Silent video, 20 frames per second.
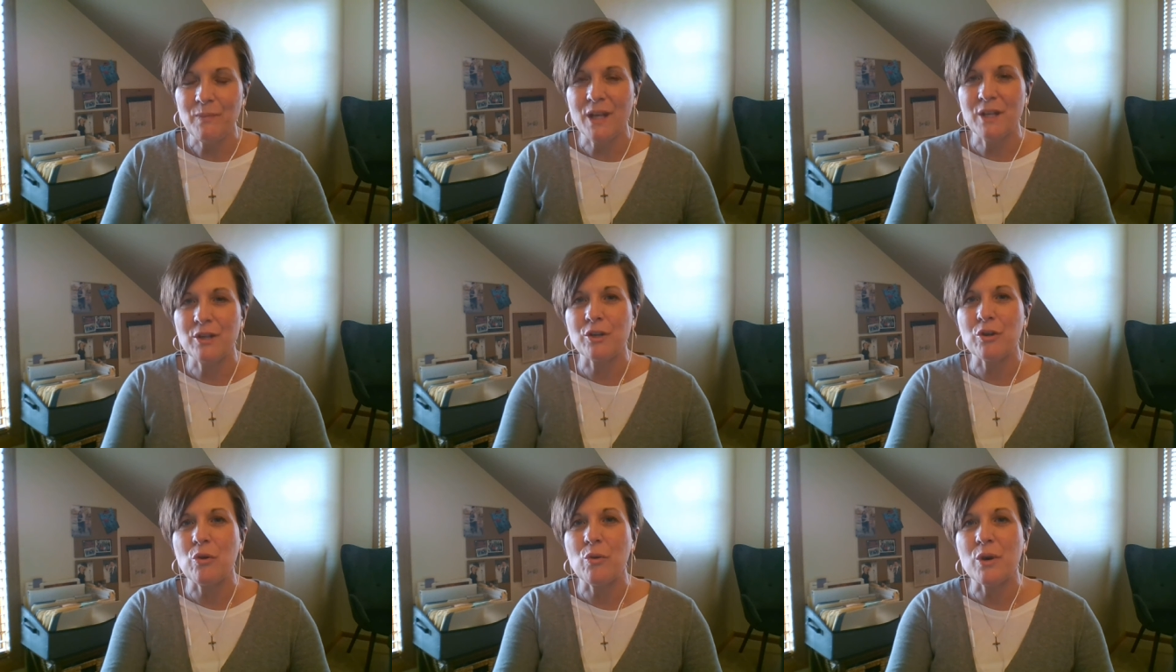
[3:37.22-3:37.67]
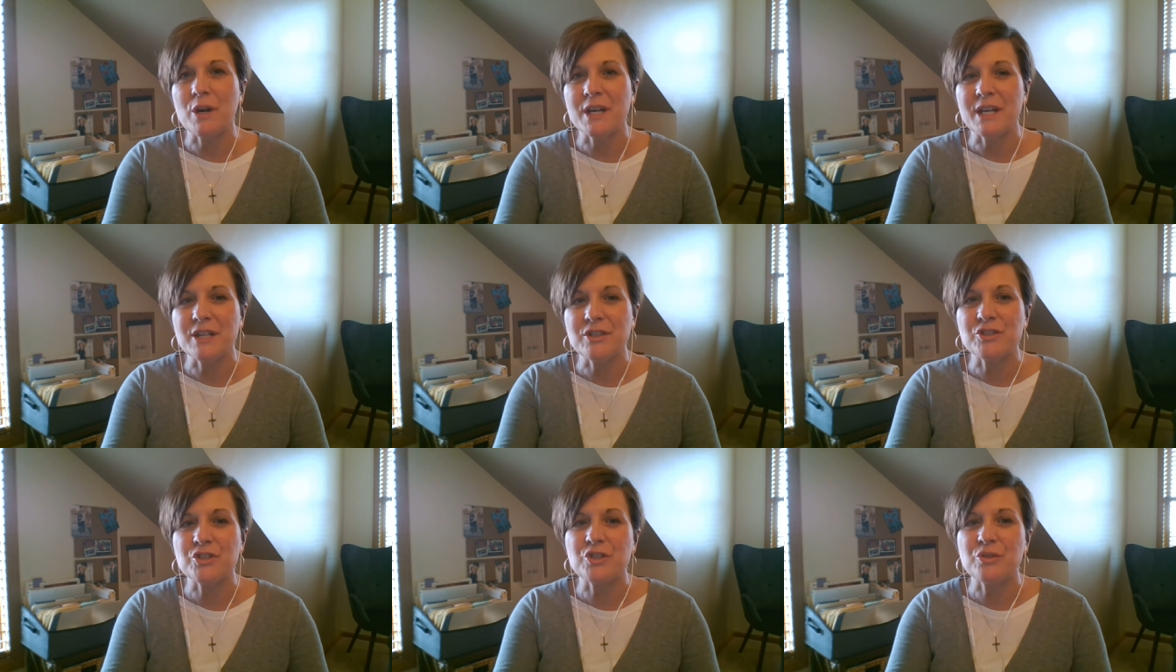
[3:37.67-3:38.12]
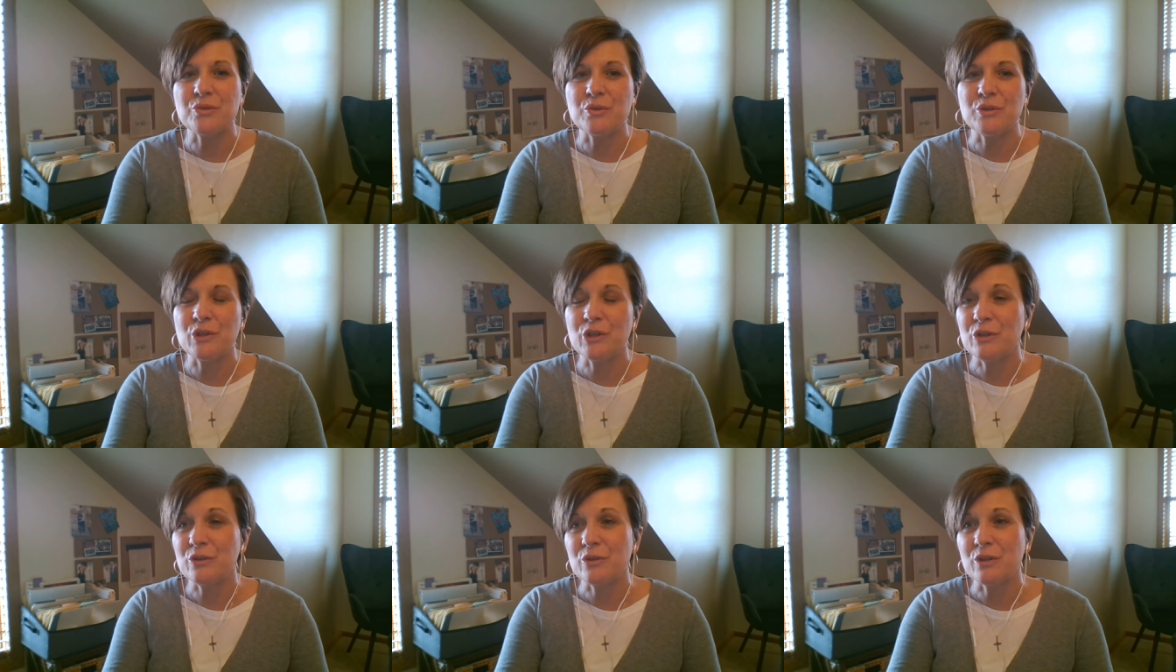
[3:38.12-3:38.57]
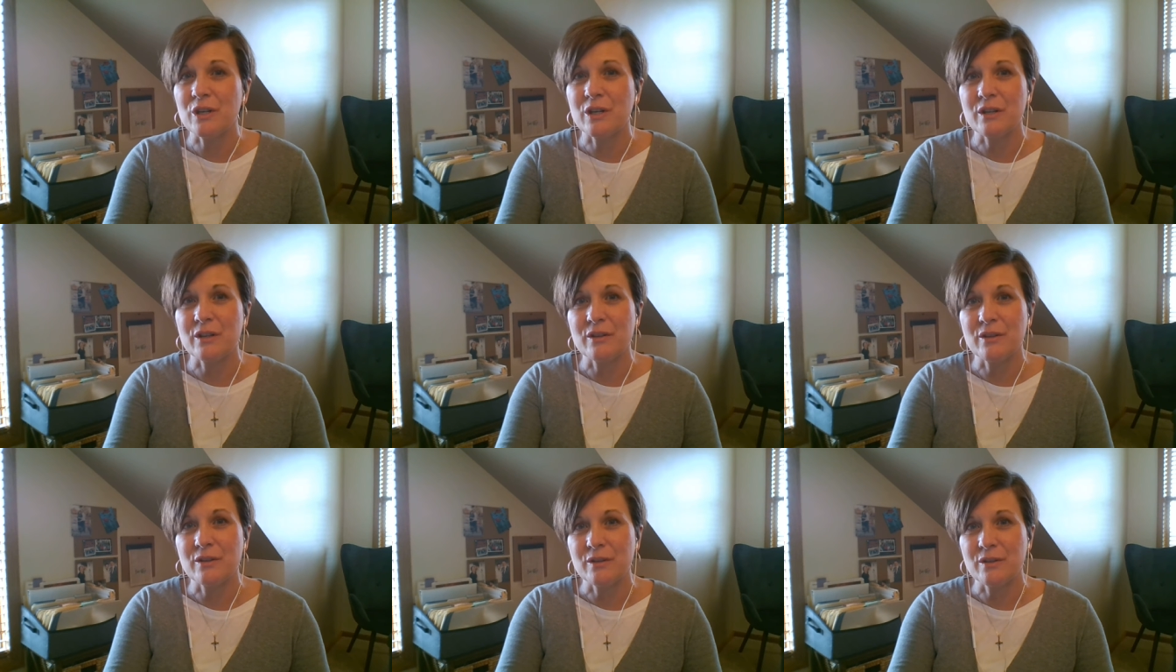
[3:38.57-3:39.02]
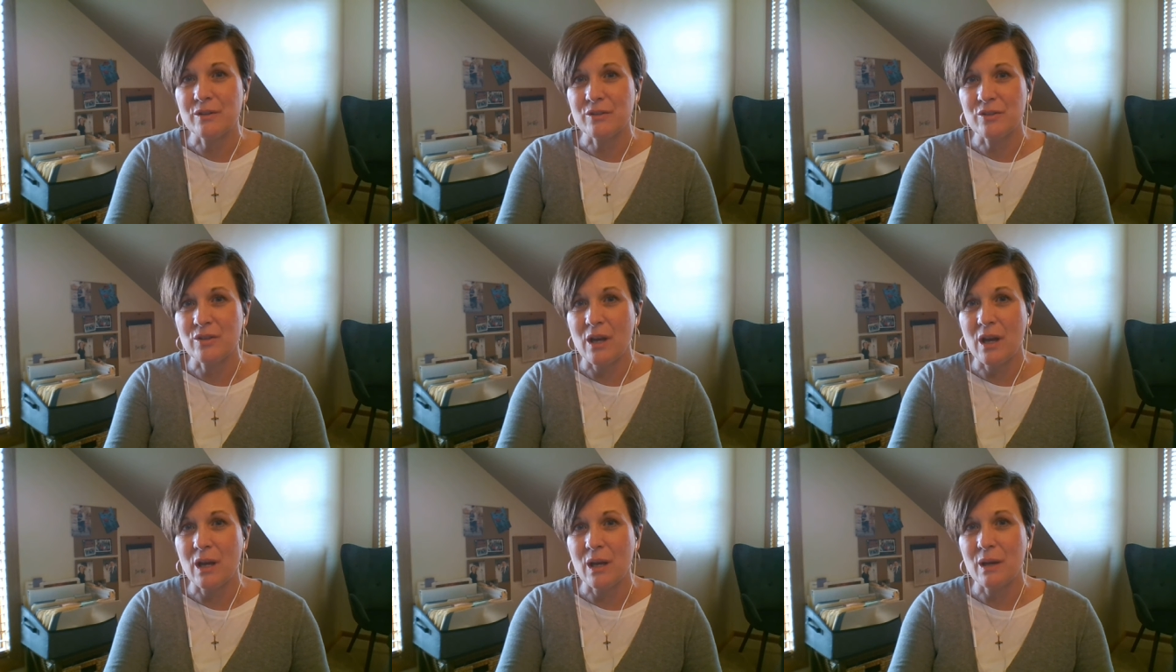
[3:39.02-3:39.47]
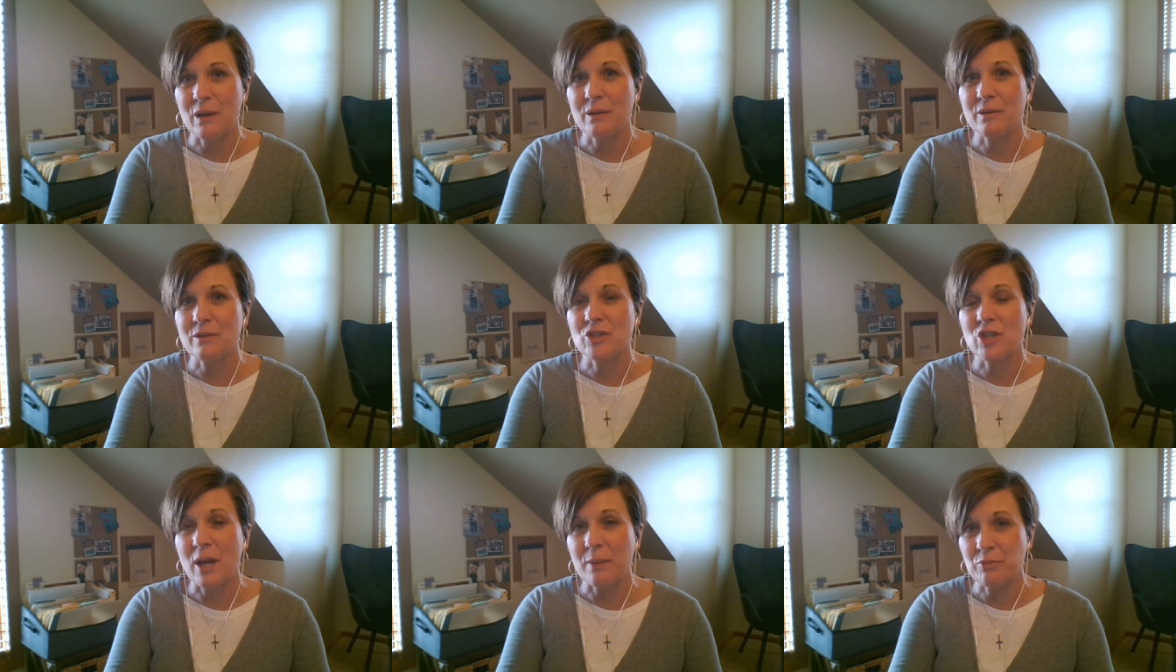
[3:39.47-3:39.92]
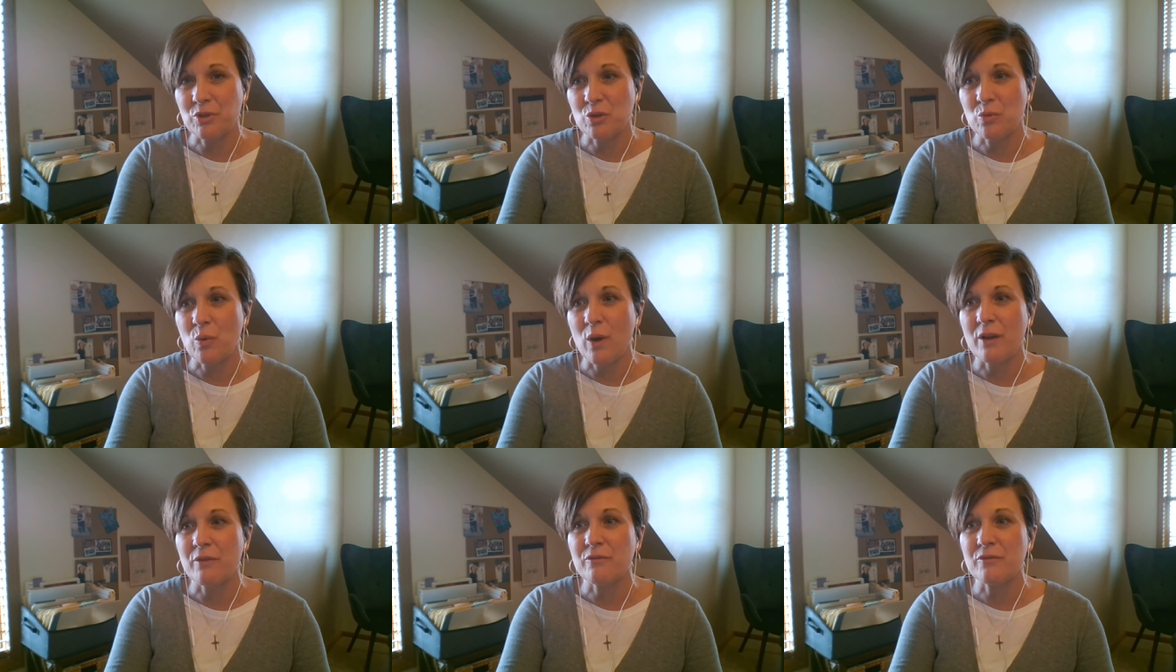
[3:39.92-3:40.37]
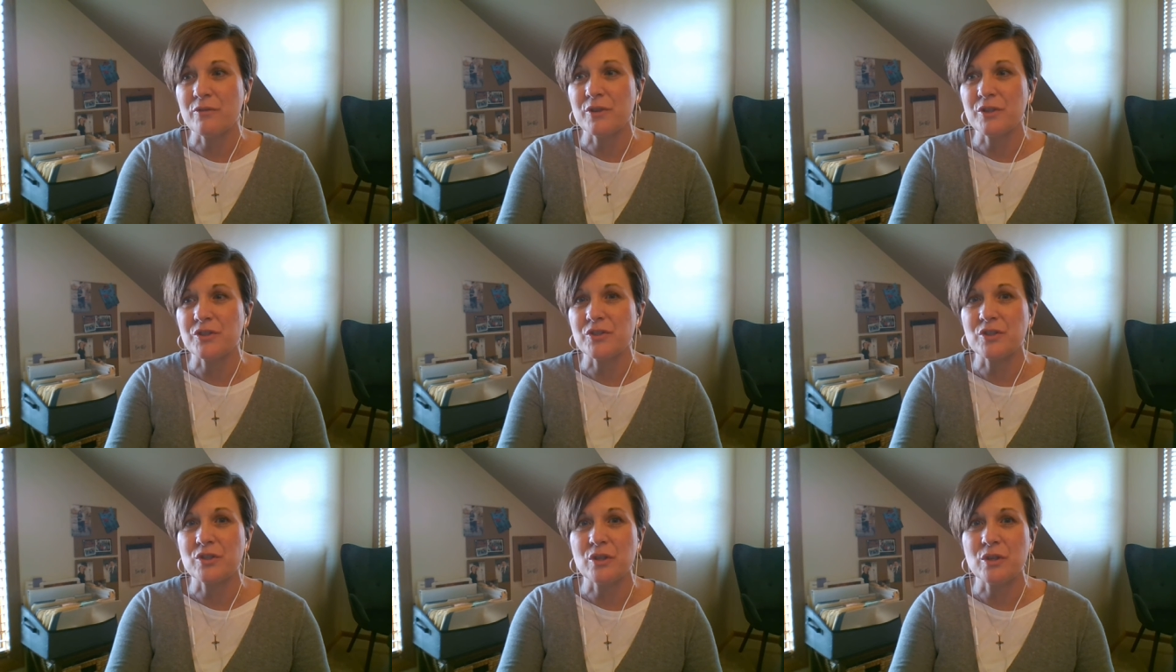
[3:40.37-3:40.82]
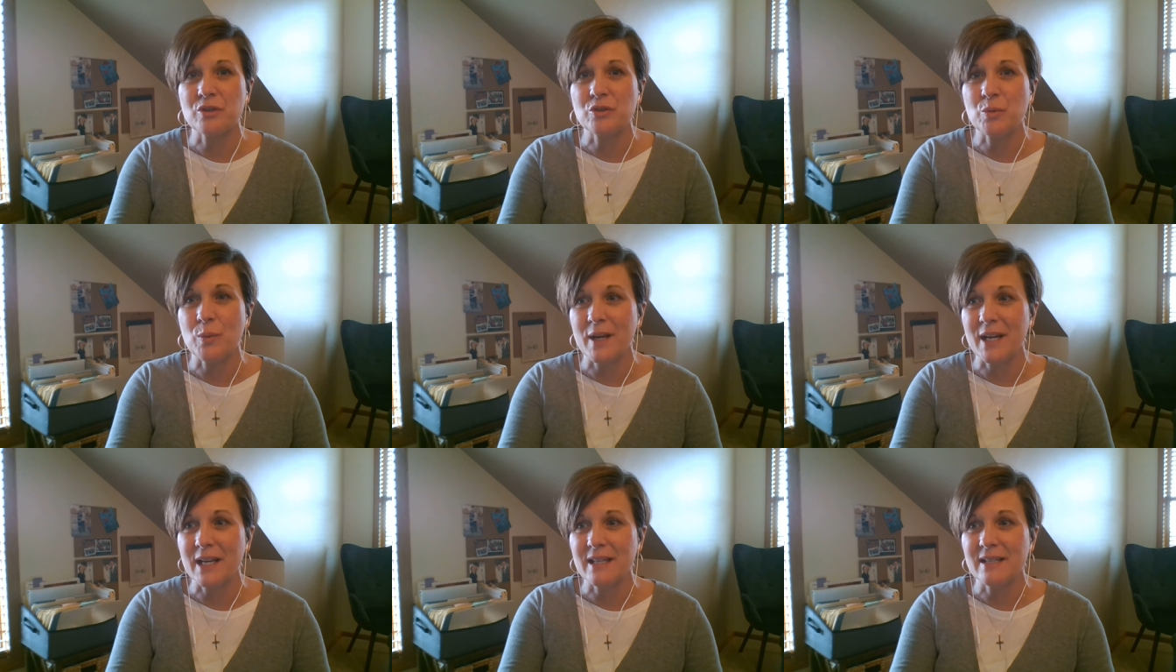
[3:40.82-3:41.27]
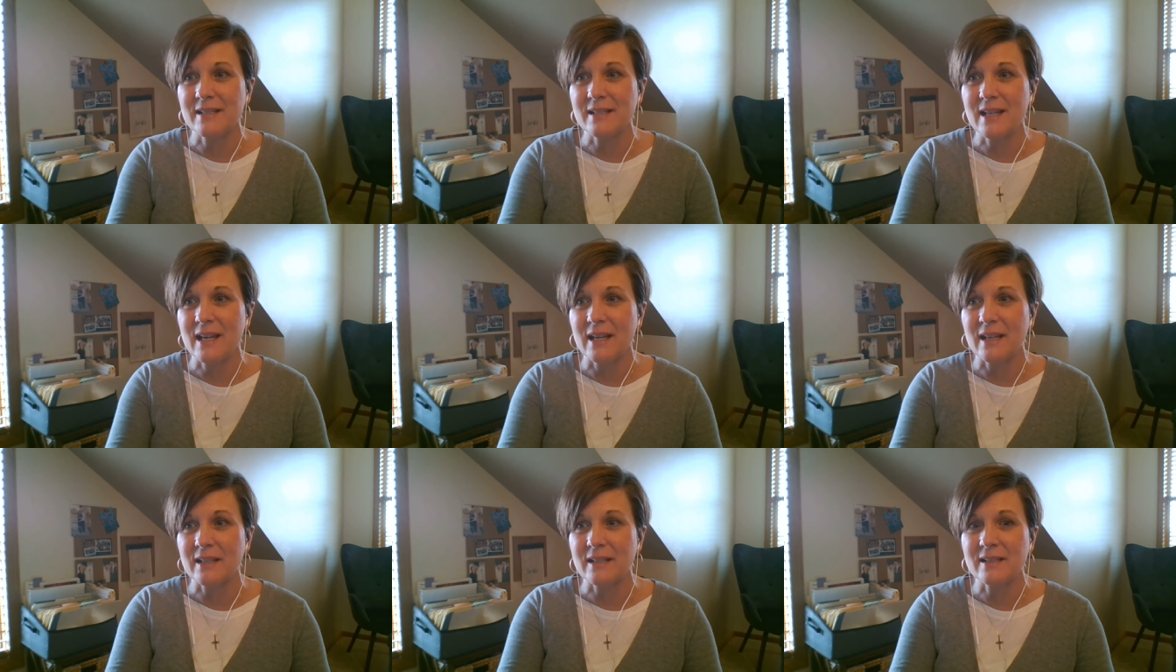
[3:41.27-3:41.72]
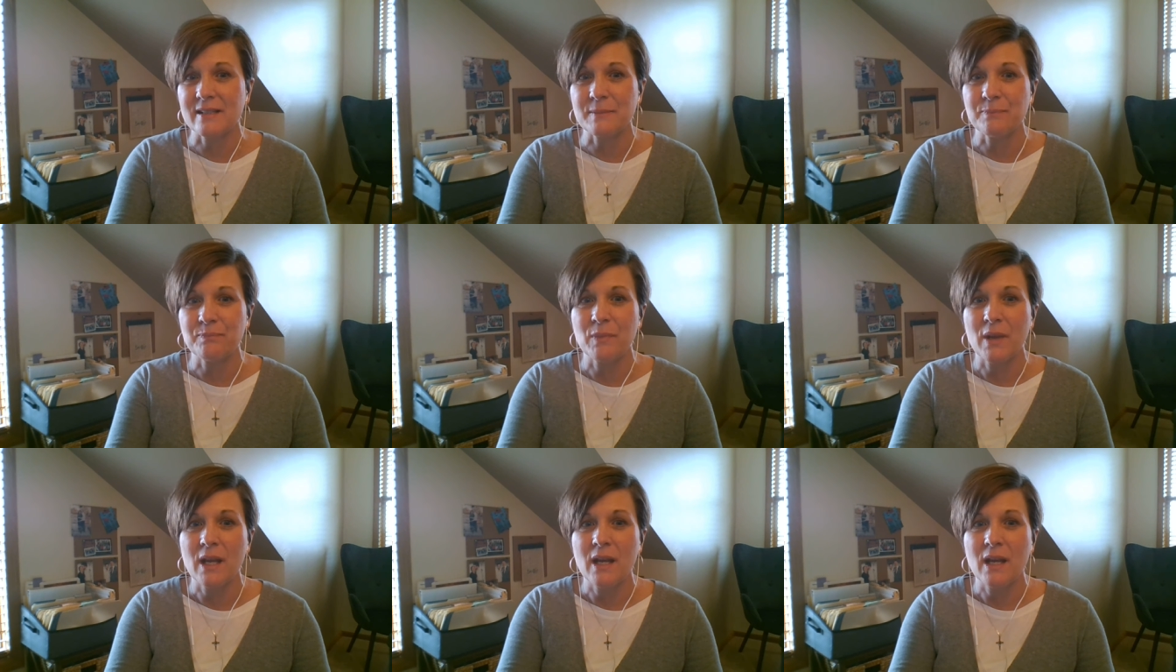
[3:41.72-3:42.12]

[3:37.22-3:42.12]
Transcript: And according to Luke uh, chapter 1, verse 26,